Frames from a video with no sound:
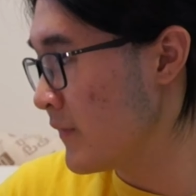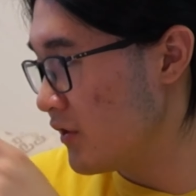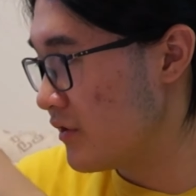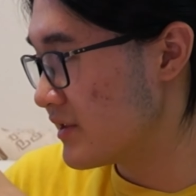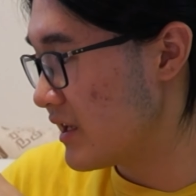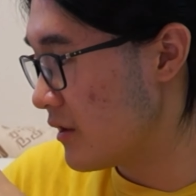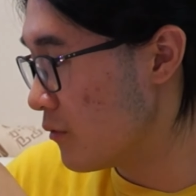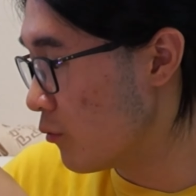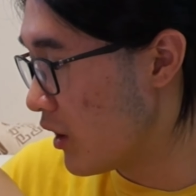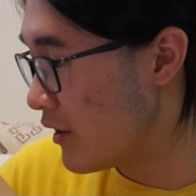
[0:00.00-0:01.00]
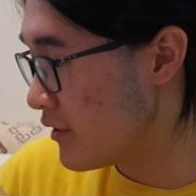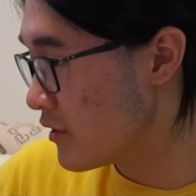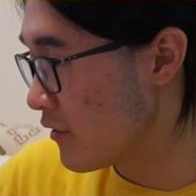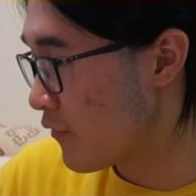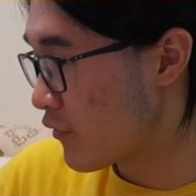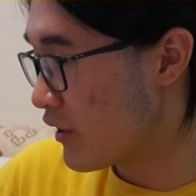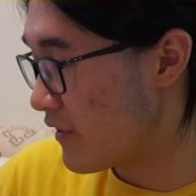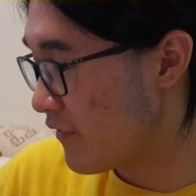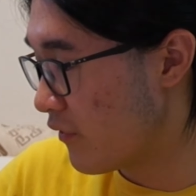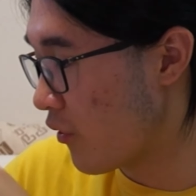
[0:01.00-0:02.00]
you can see 1, 2, 3,
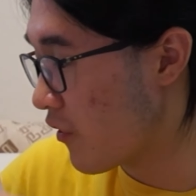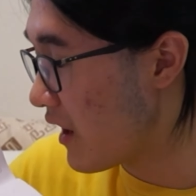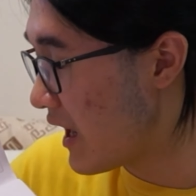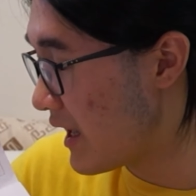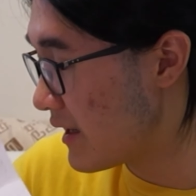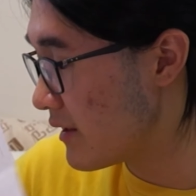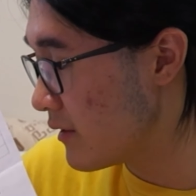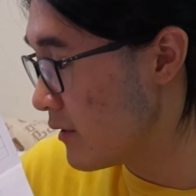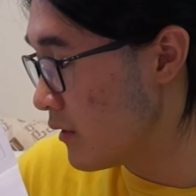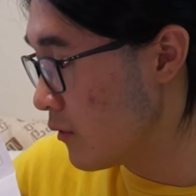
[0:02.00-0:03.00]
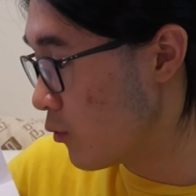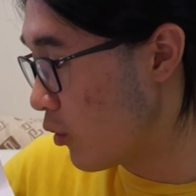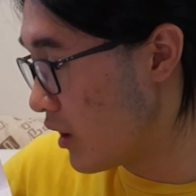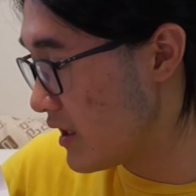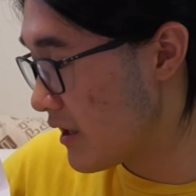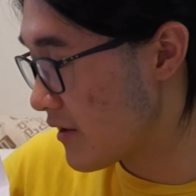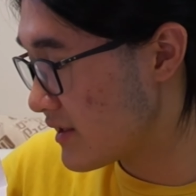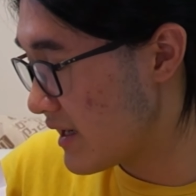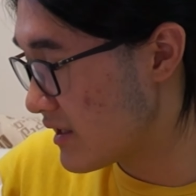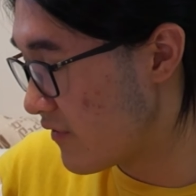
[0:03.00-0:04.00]
and 4, and 1 here
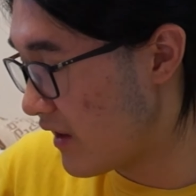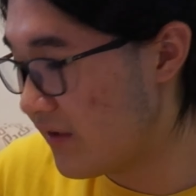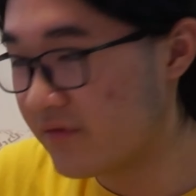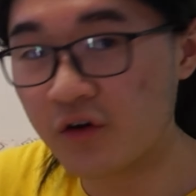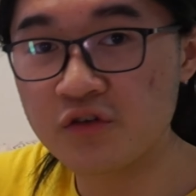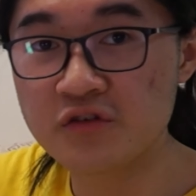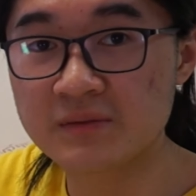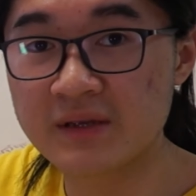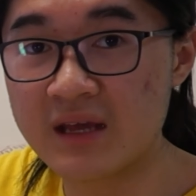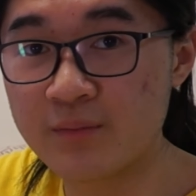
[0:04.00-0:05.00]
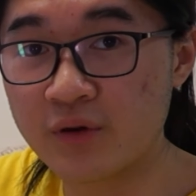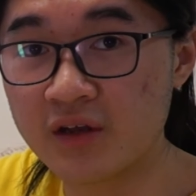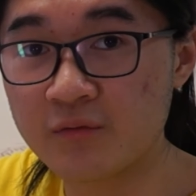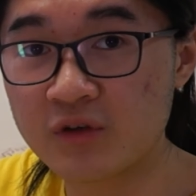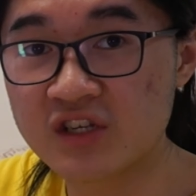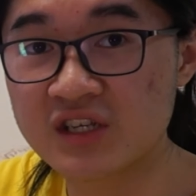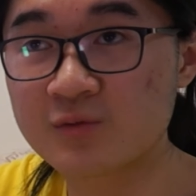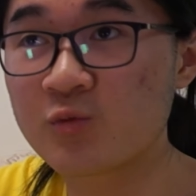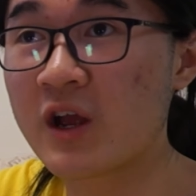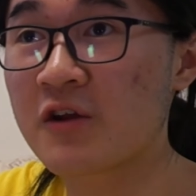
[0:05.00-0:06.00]
says 5-volt USB input, which is
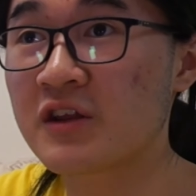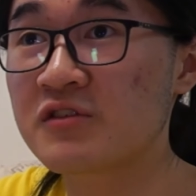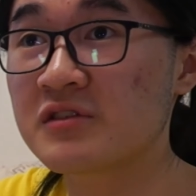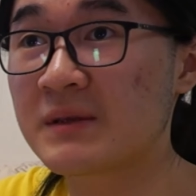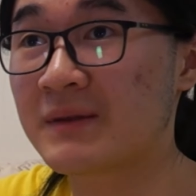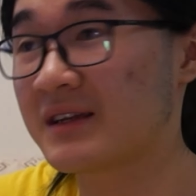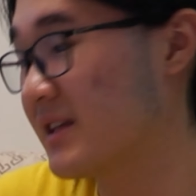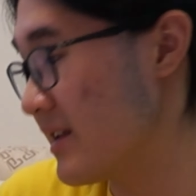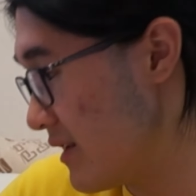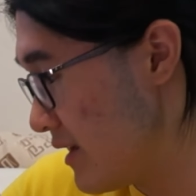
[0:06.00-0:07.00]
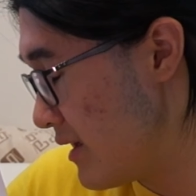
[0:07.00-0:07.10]
where the USB plugs in.